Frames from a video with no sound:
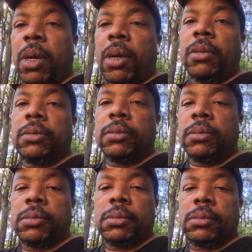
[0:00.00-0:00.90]
Bro,
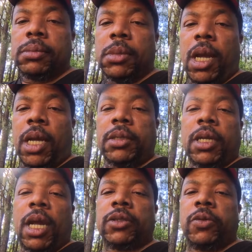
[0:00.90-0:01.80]

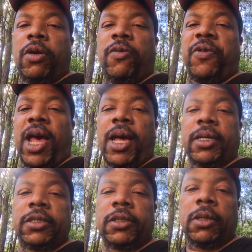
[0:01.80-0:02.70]
that's real
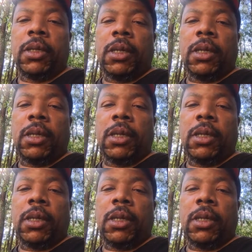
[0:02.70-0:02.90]
facts.